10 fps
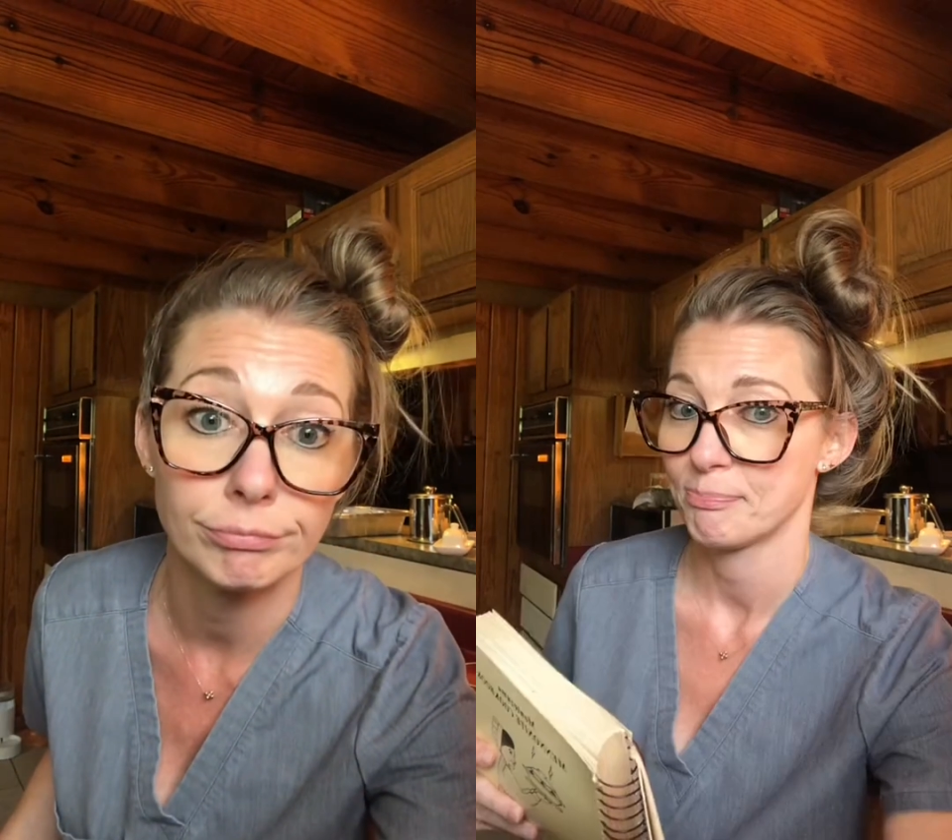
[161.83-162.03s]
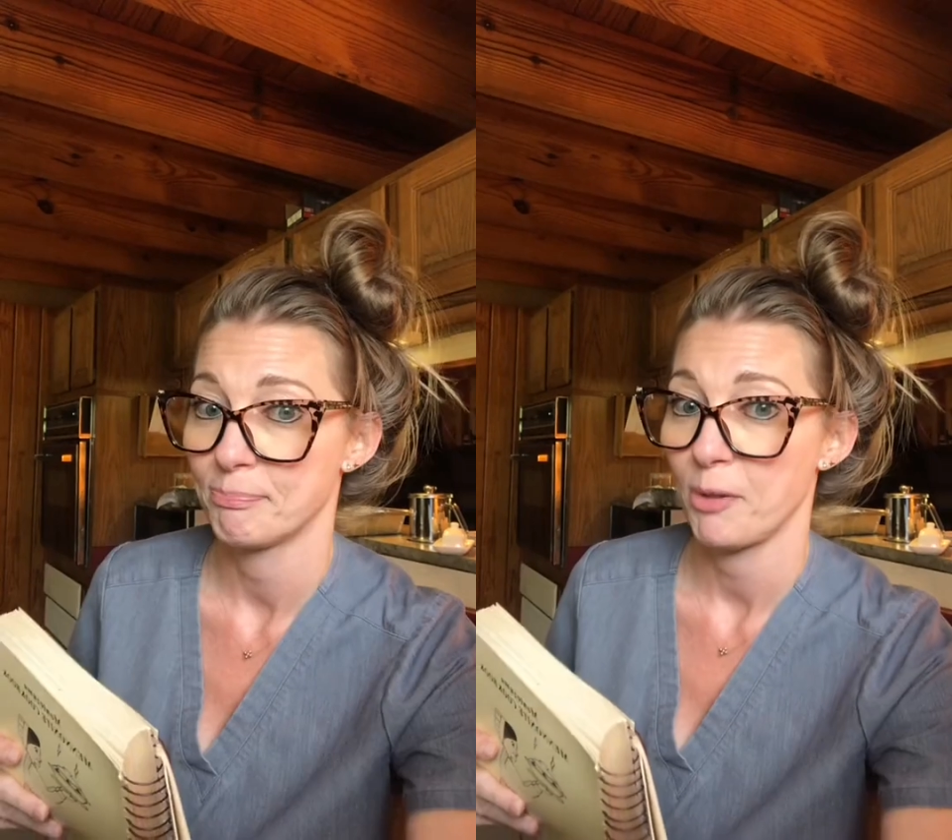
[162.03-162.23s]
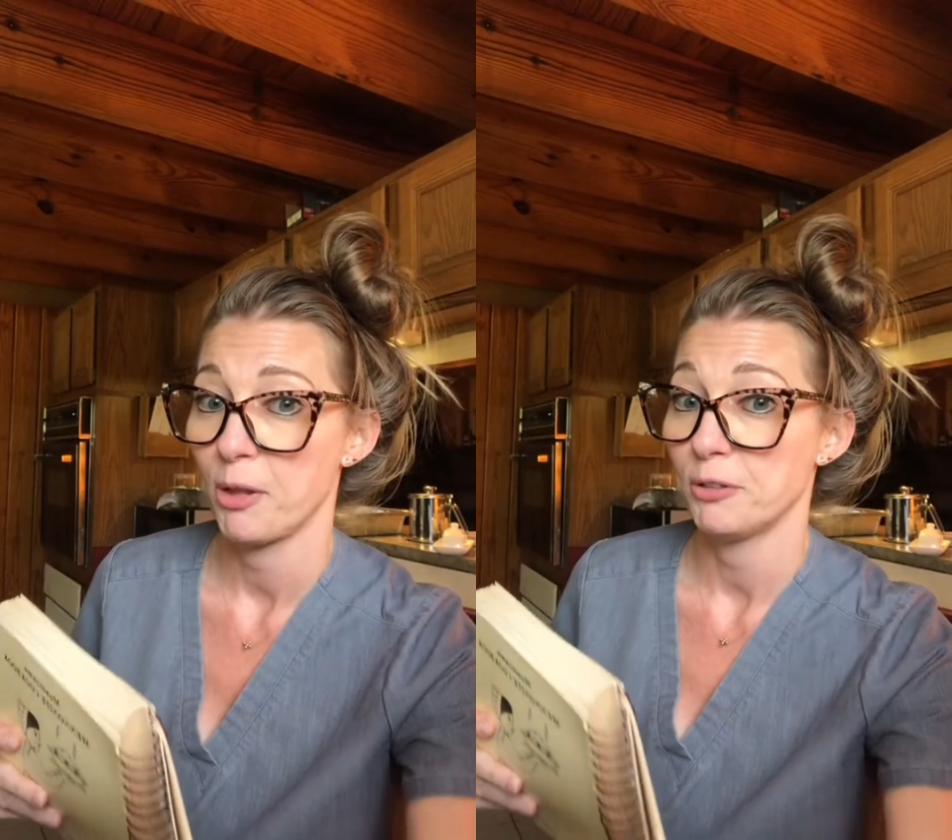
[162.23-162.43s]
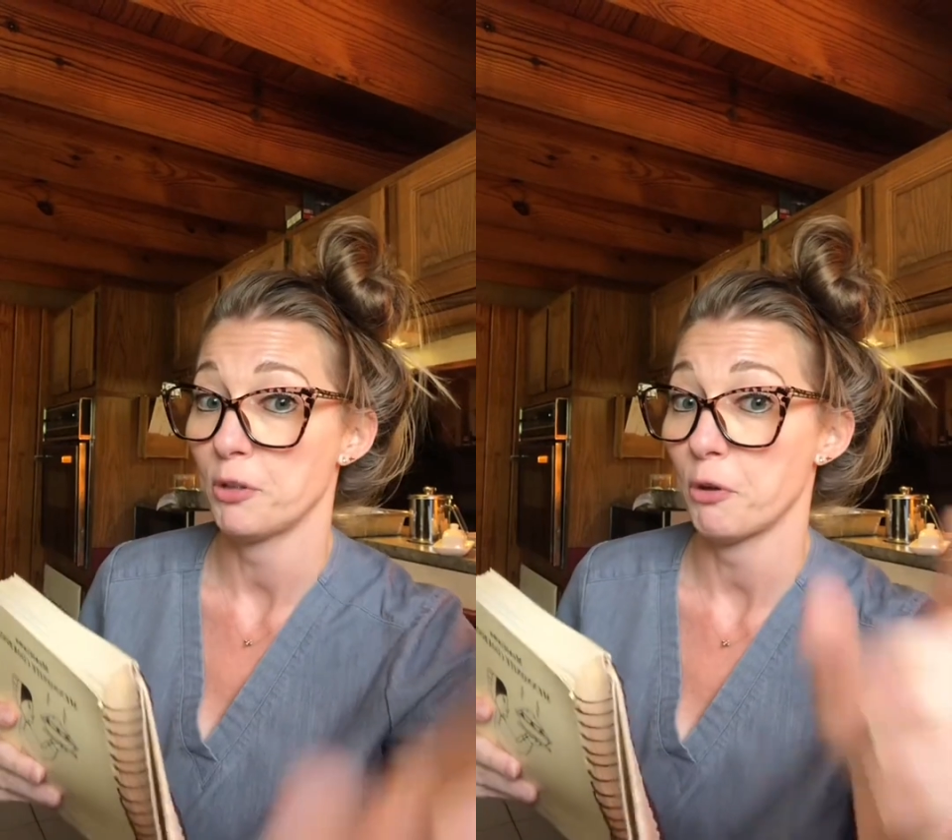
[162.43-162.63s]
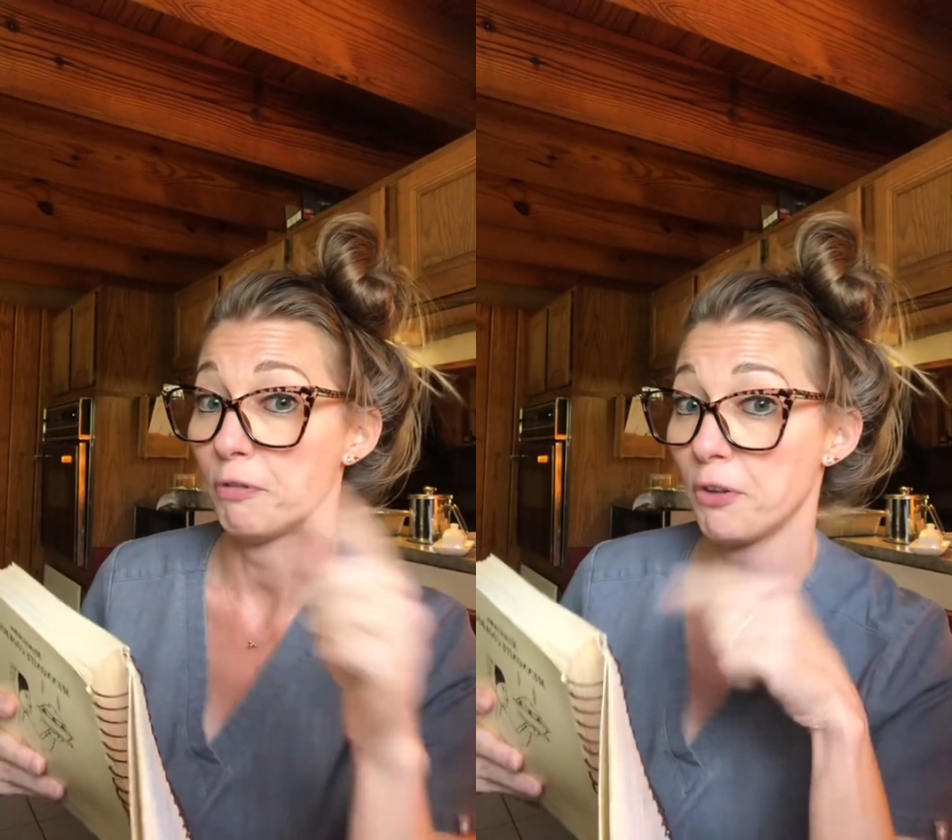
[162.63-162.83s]
So if you
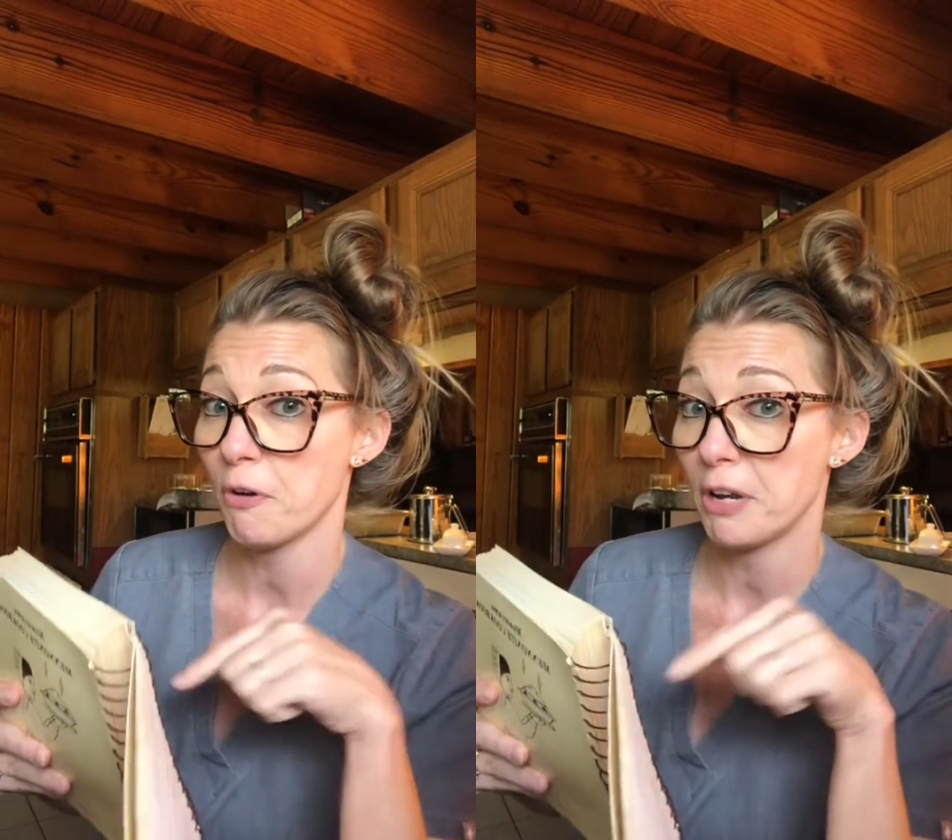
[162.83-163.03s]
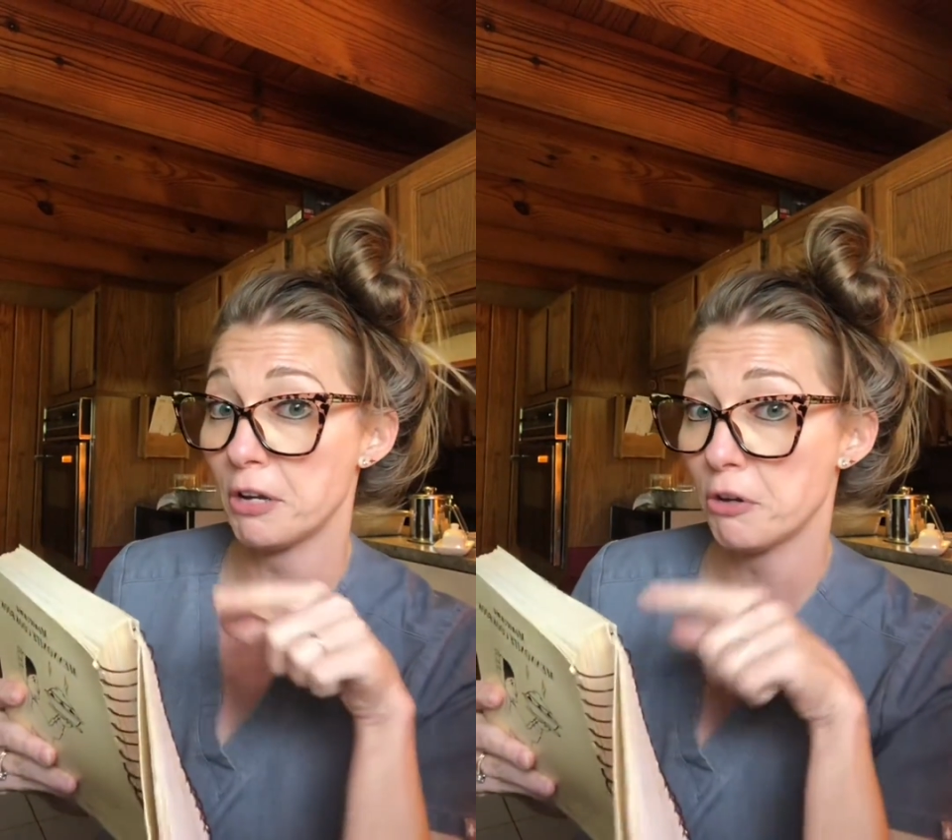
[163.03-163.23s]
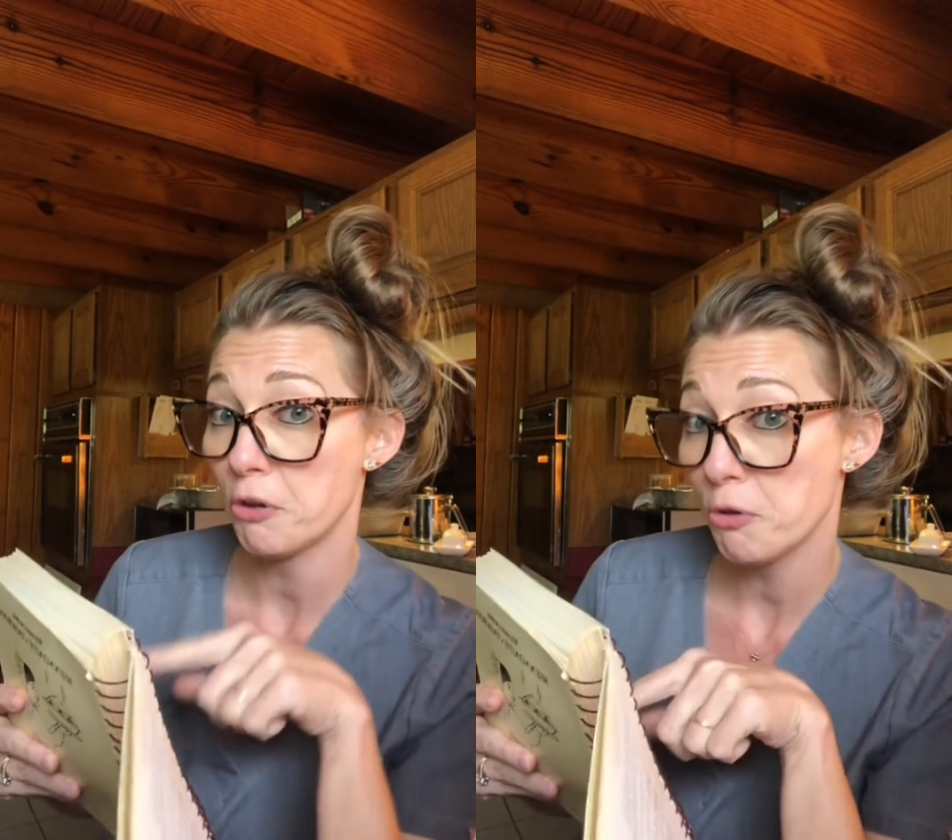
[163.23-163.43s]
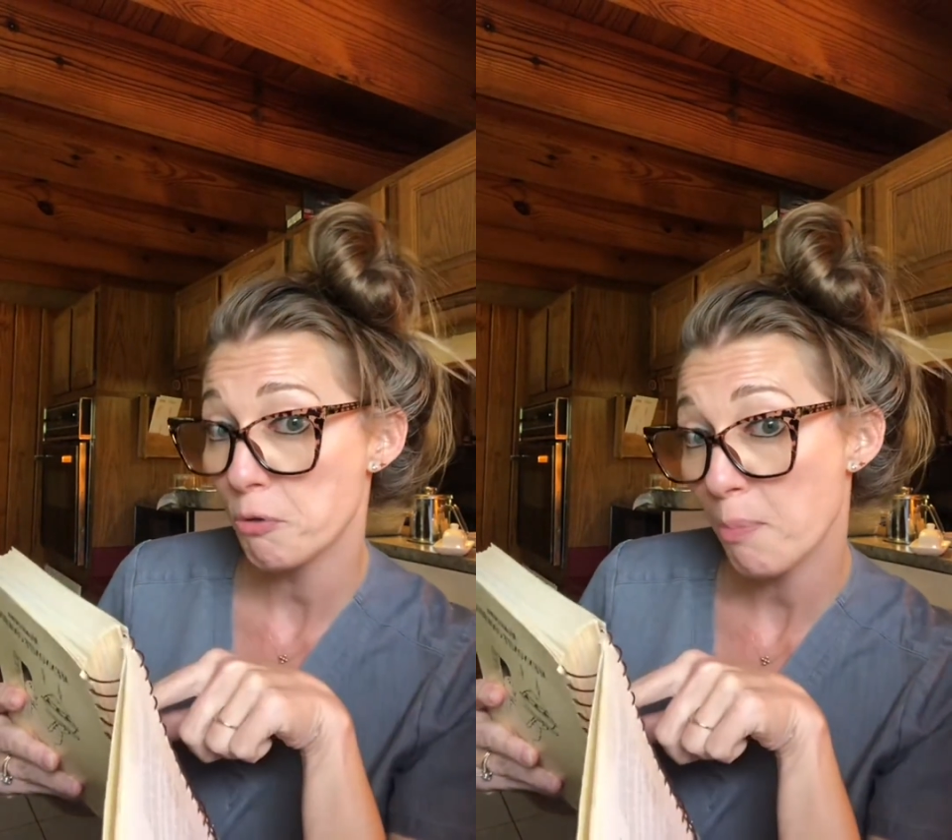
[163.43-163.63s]
already knew part of